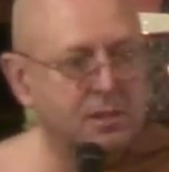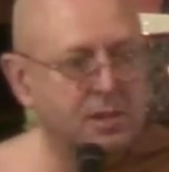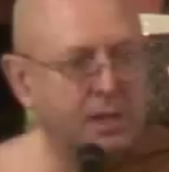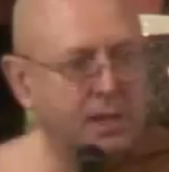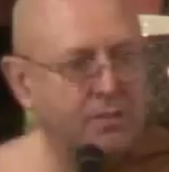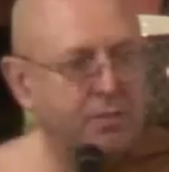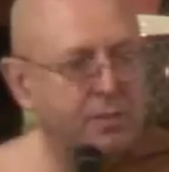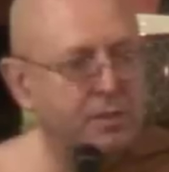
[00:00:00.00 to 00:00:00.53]

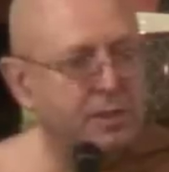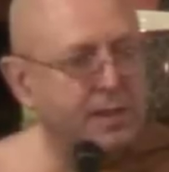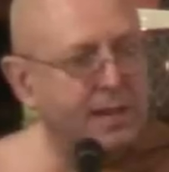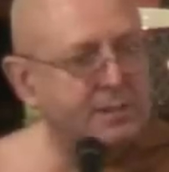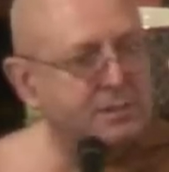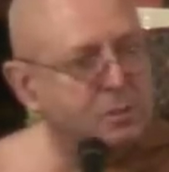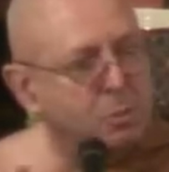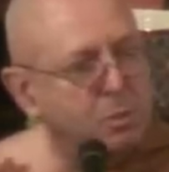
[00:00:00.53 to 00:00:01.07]
Even
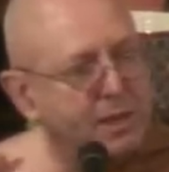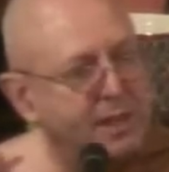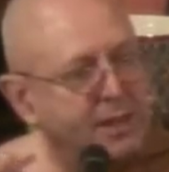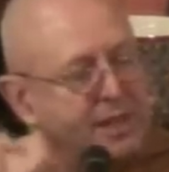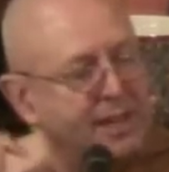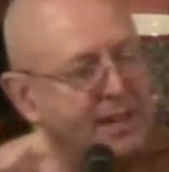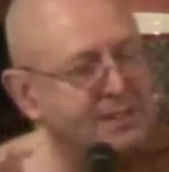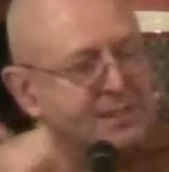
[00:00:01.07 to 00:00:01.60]
that's the way you
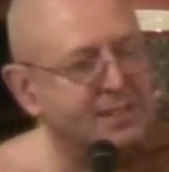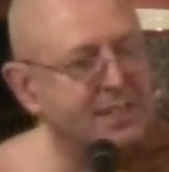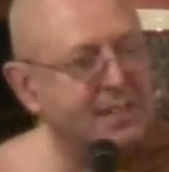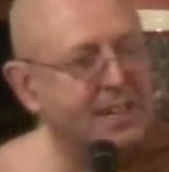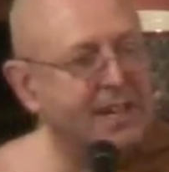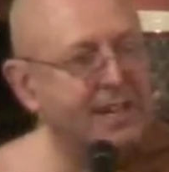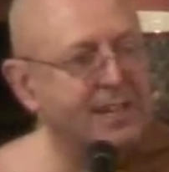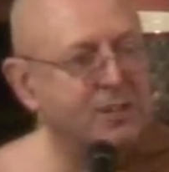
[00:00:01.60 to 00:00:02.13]
can actually
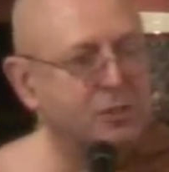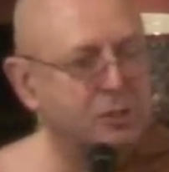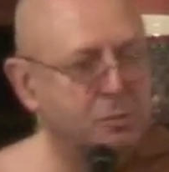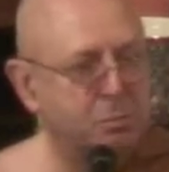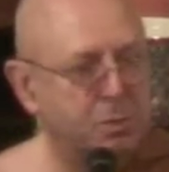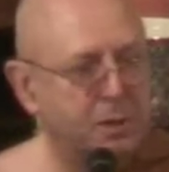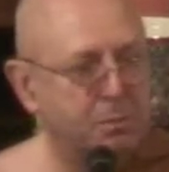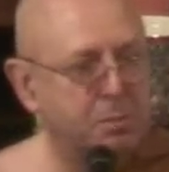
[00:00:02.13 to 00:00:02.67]
get into
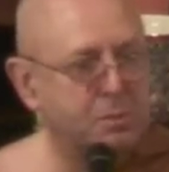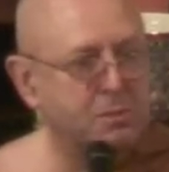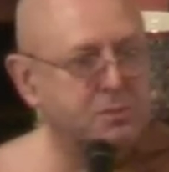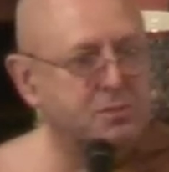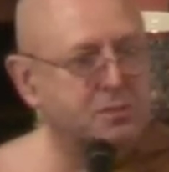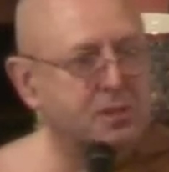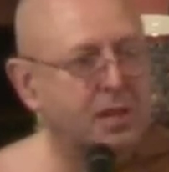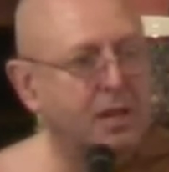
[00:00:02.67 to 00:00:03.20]

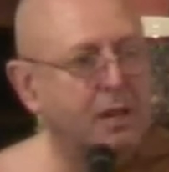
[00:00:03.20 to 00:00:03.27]
people's